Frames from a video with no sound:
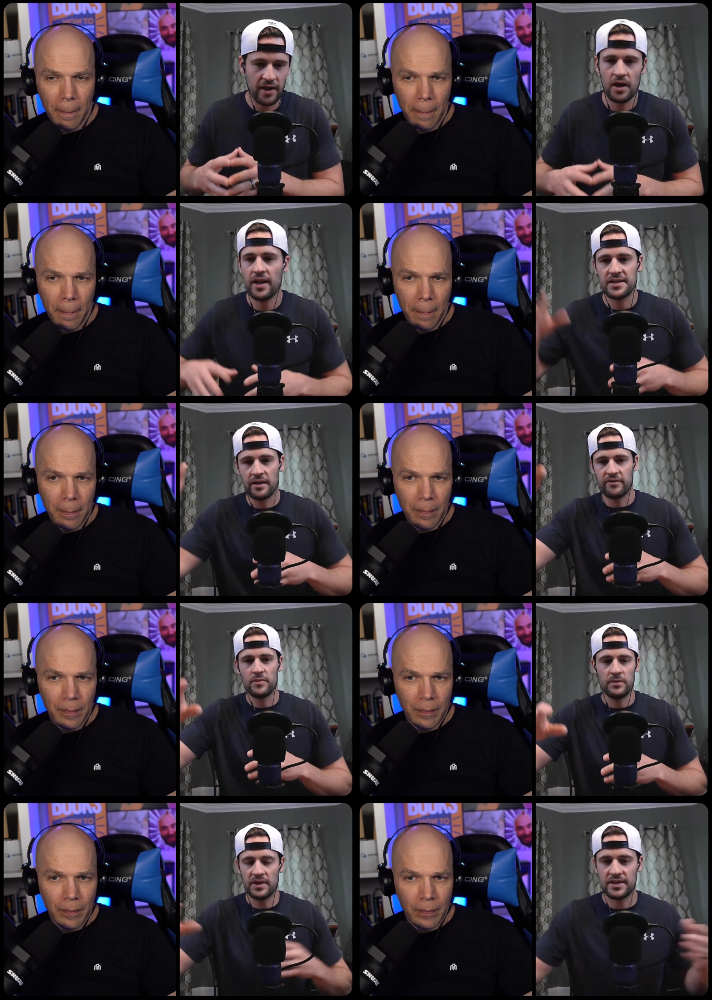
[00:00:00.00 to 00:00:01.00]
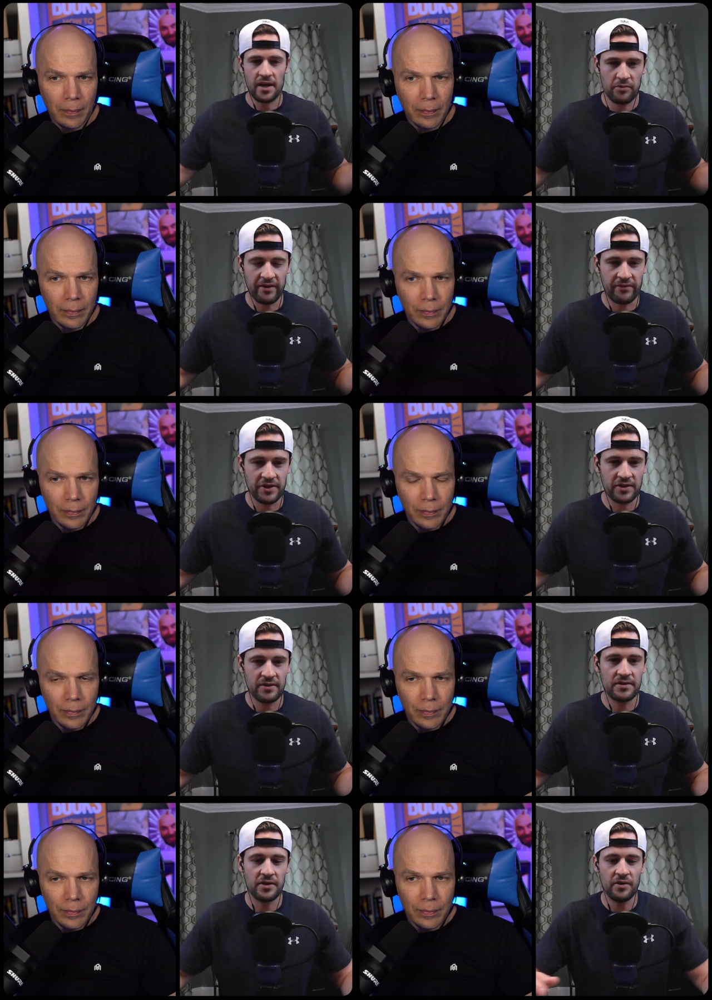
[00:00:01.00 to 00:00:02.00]
Speaker 1: and they're like, oh, that's not for me because I don't write
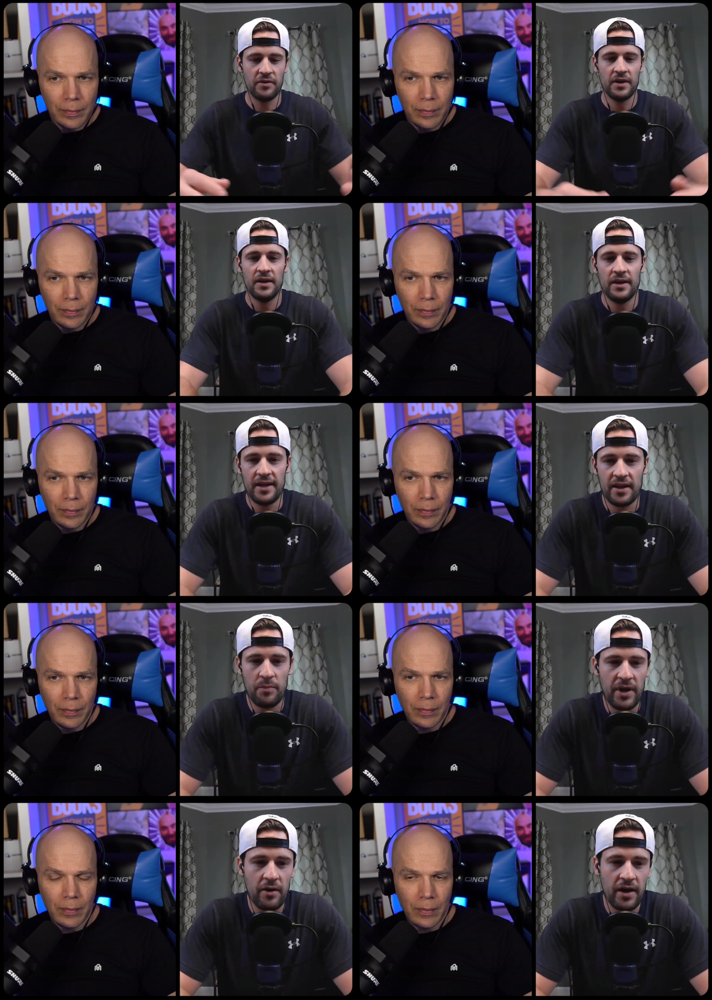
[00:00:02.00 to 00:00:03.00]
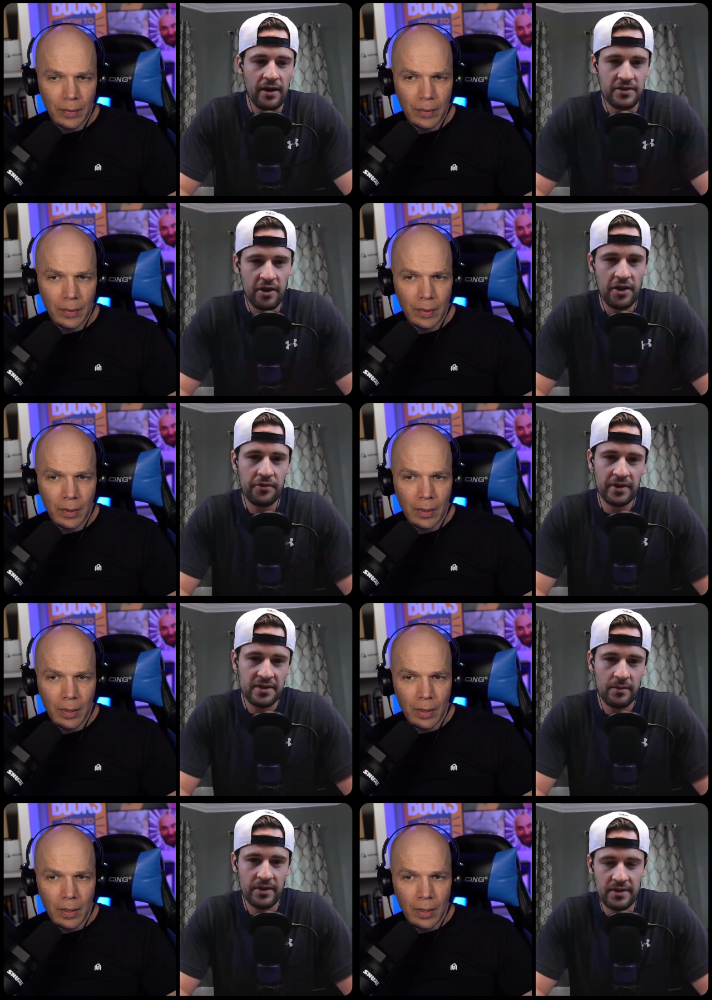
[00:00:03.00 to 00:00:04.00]
fiction. So yeah, the Powerhouse
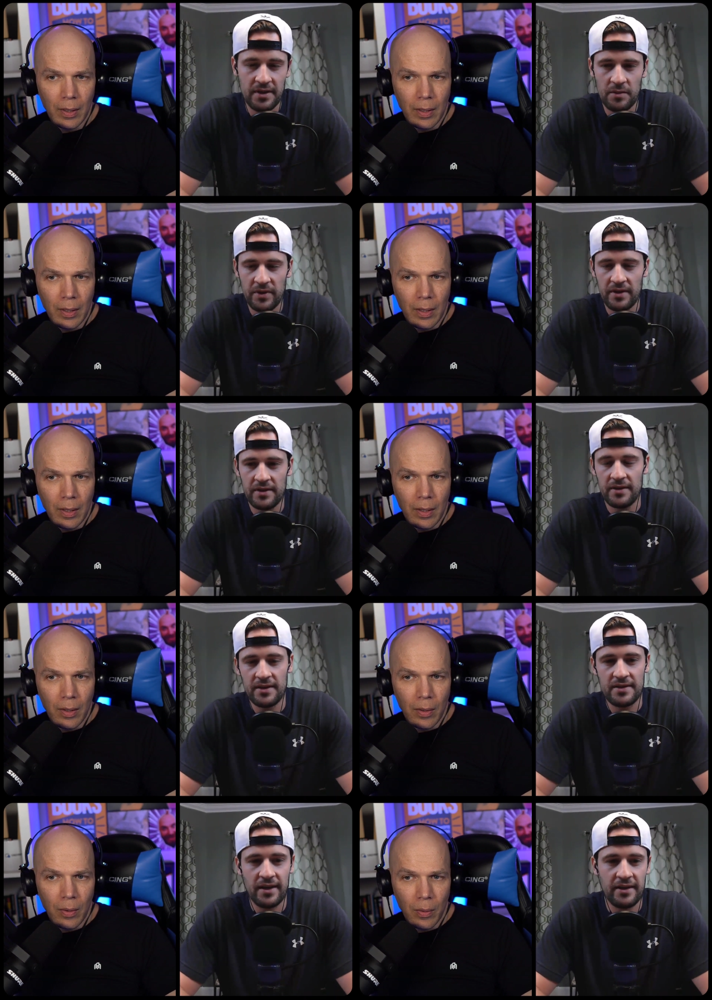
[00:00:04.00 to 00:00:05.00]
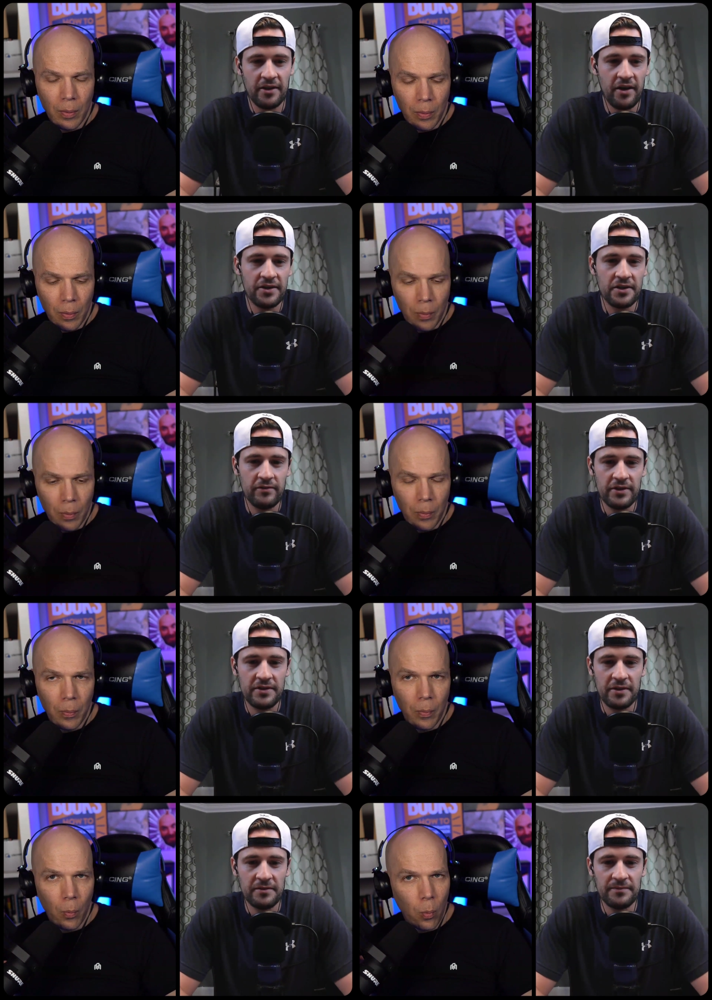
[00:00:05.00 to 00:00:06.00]
Authoring Summit is going to be the second launch
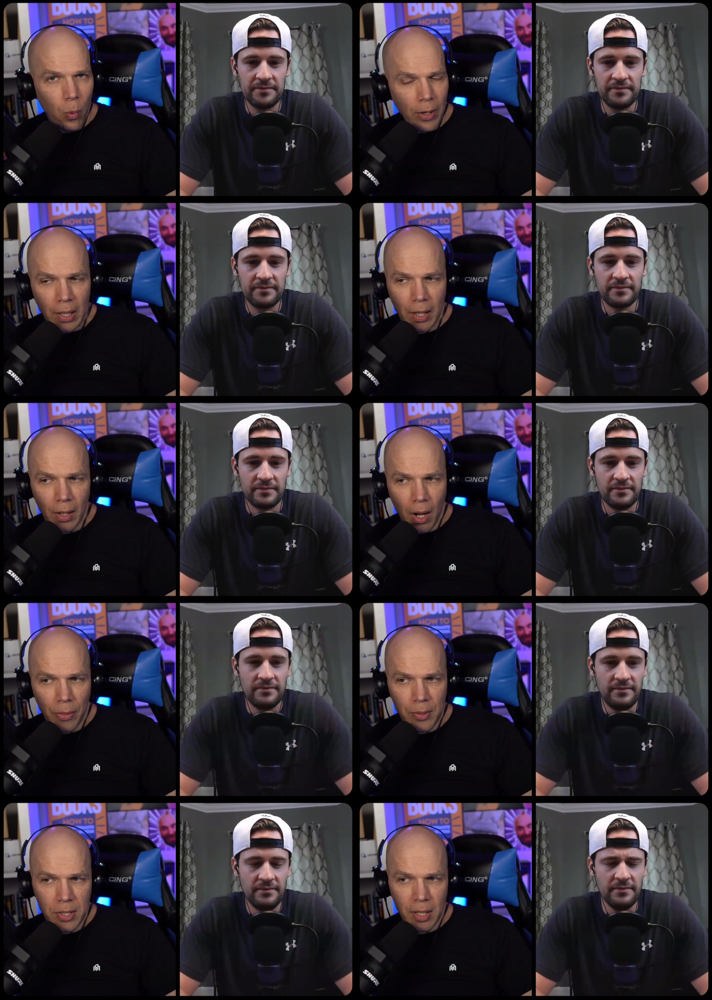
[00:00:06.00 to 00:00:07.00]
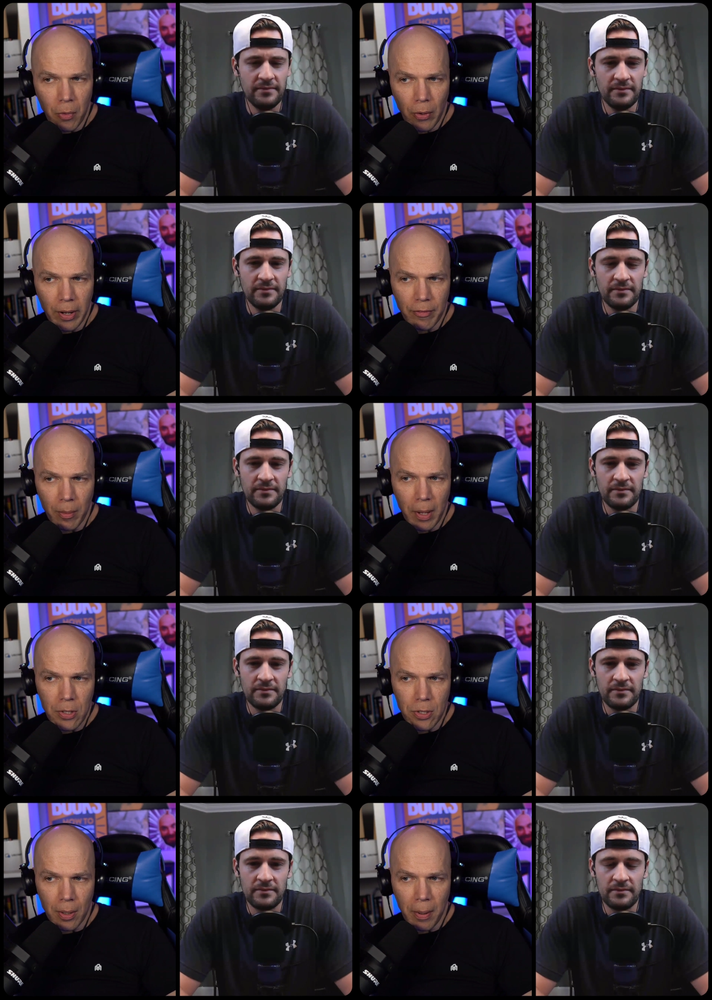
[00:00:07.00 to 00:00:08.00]
of
Speaker 2: it. Where can authors get more
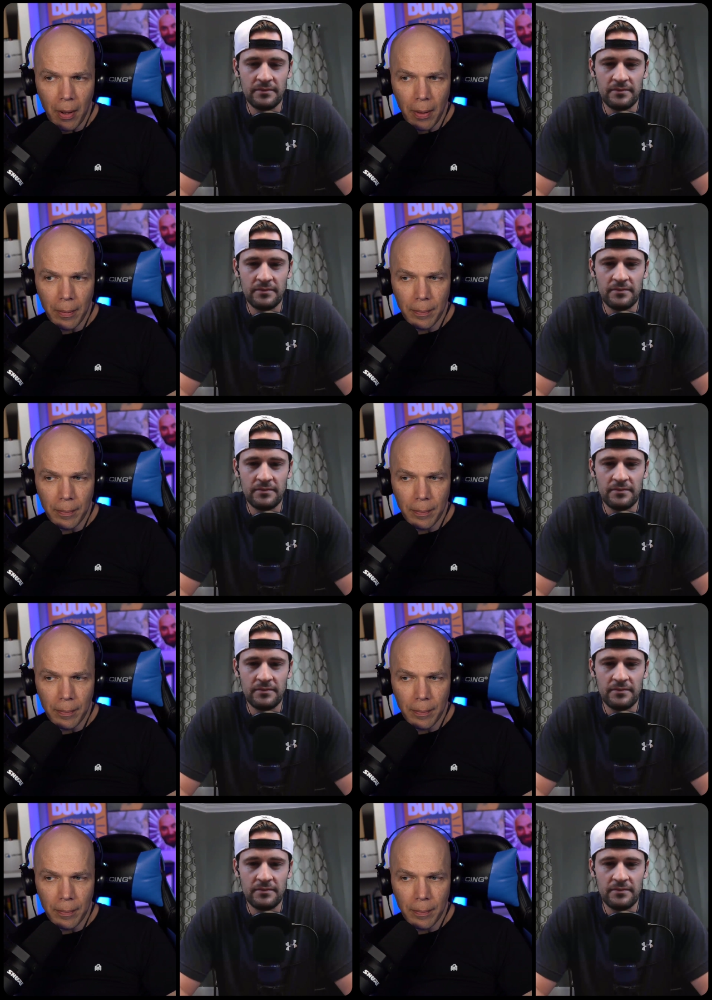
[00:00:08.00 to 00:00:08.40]
information about it?